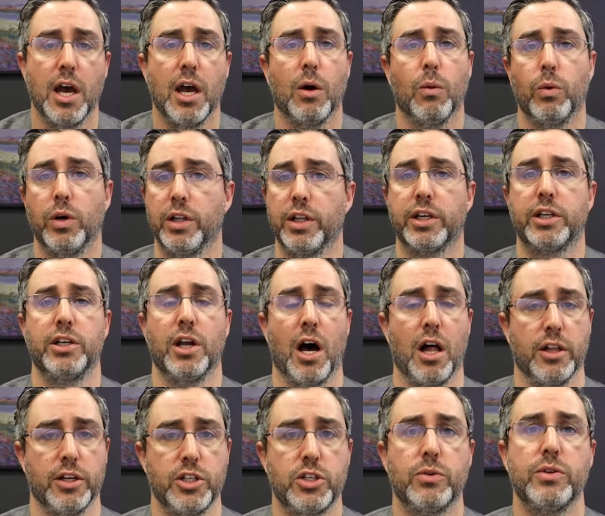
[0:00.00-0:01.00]
will
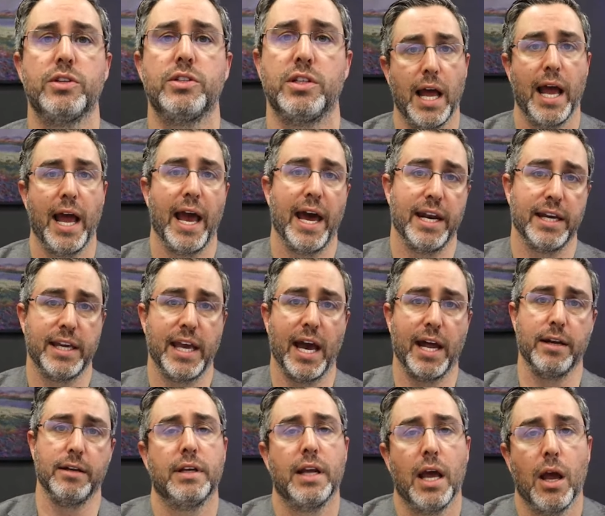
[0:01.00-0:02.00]
acknowledge receipt. And
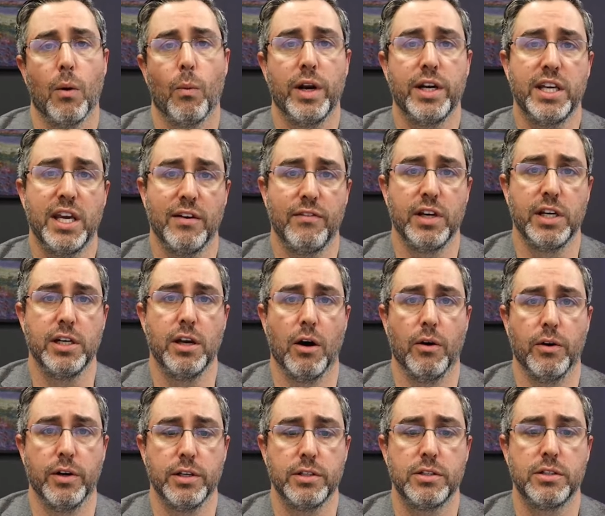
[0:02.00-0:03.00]
again, when giving
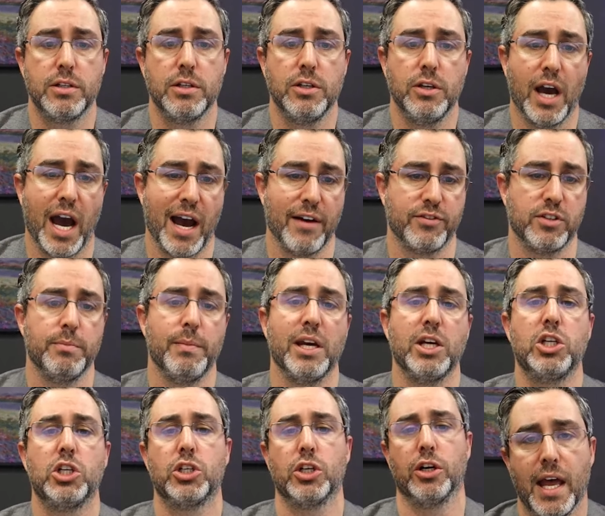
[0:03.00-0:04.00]
notice, you have to
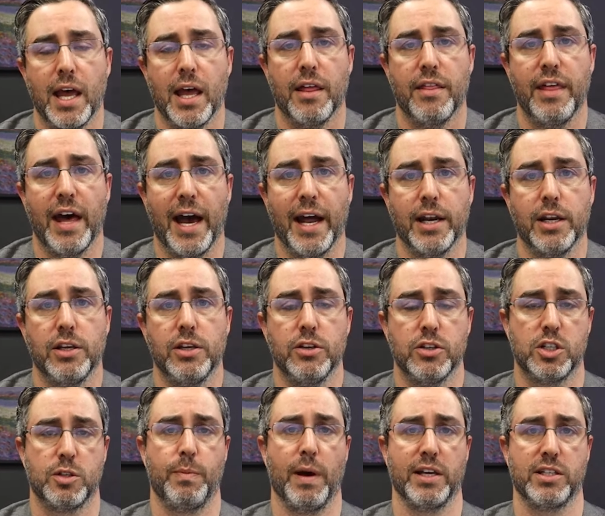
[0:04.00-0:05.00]
make sure that you
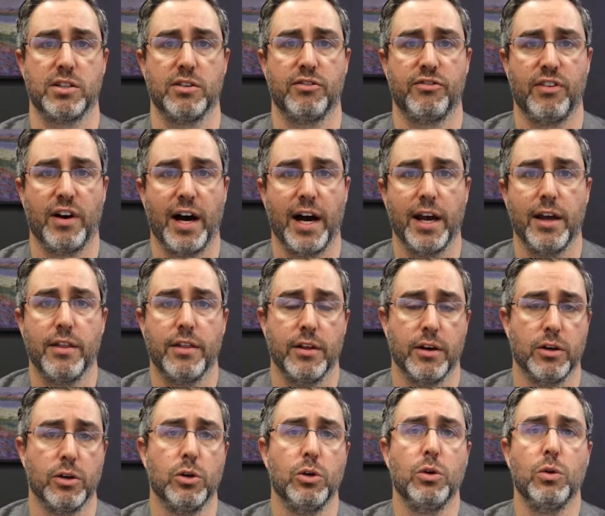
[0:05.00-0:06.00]
specify
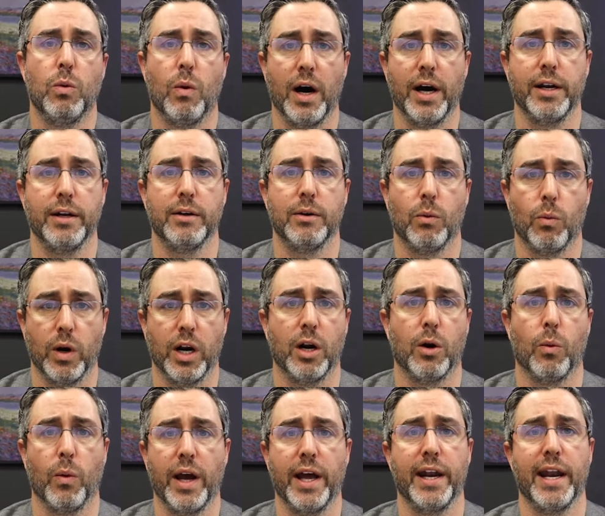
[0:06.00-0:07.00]
the who, what,
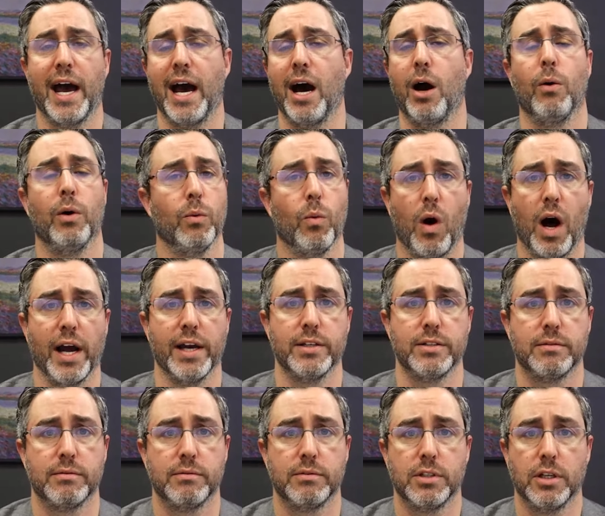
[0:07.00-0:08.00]
where, when, how, and why.
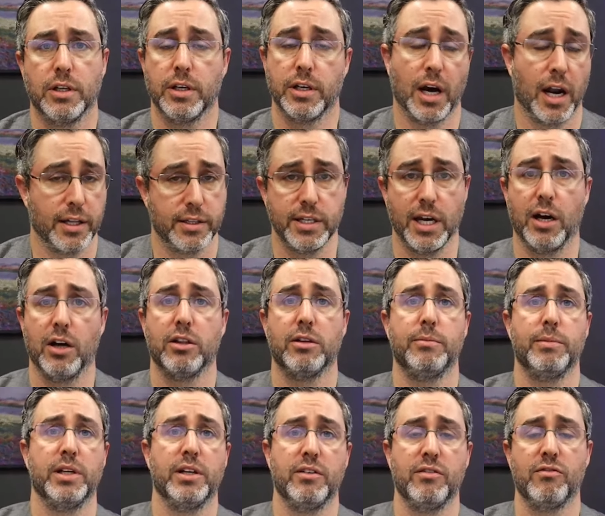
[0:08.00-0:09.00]
So you got to tell
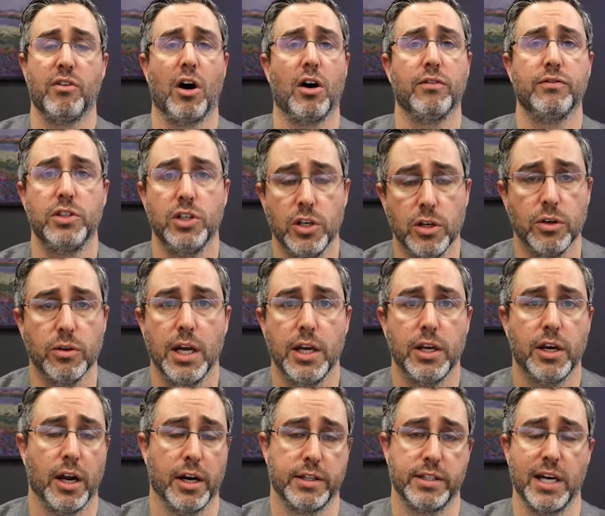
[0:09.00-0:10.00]
them it involved you. You
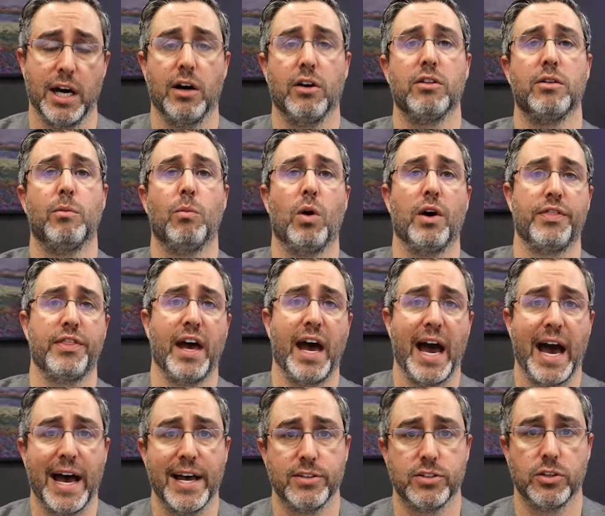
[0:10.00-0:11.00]
got to tell them what the
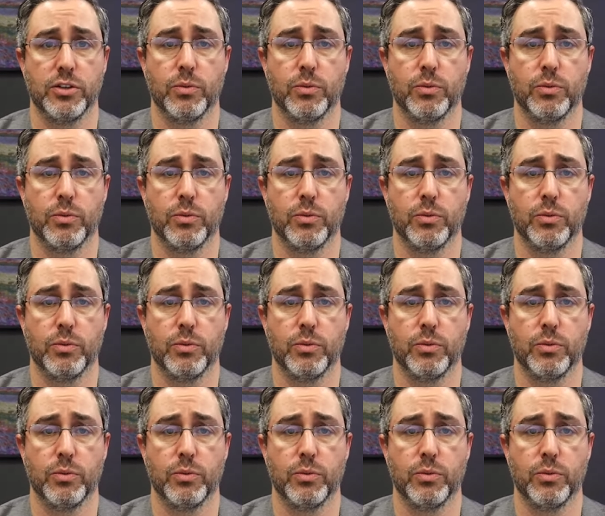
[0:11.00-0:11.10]
hazard